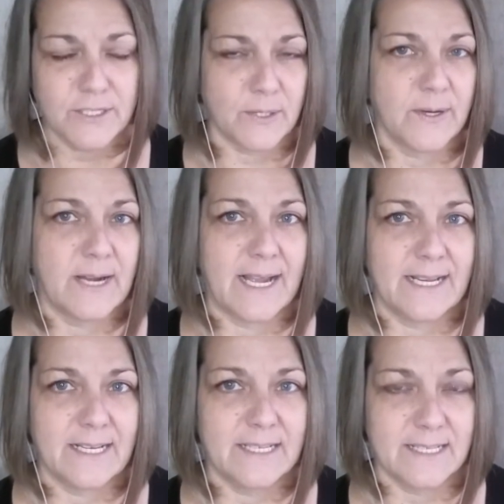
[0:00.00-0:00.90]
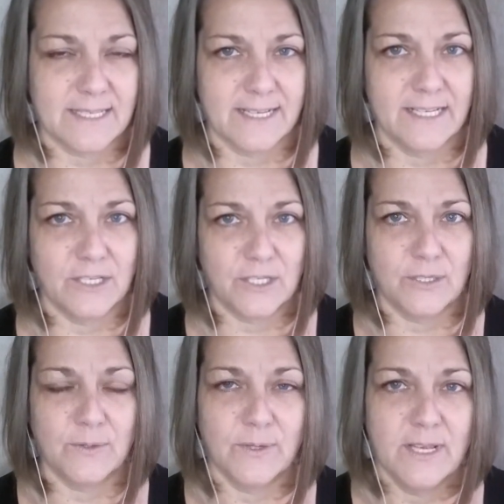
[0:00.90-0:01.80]
so I decided
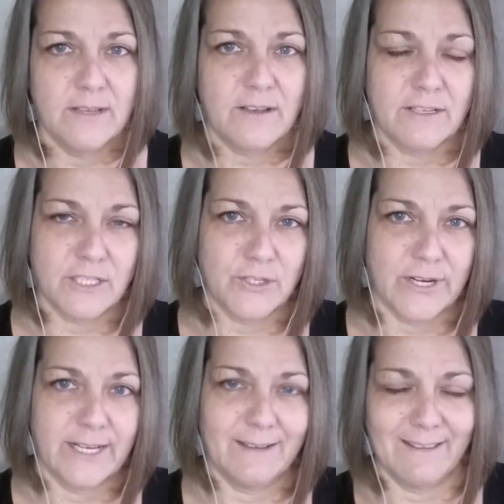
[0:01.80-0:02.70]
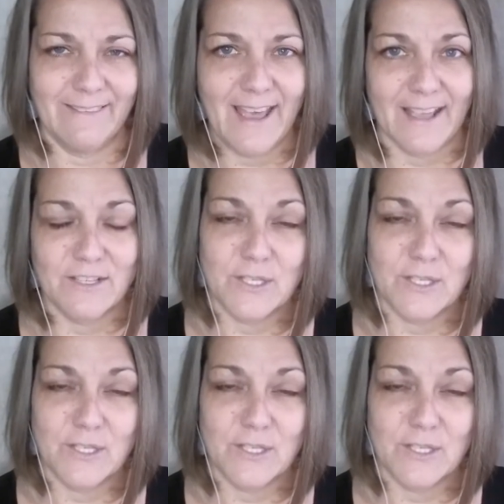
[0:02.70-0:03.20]
to concentrate in that.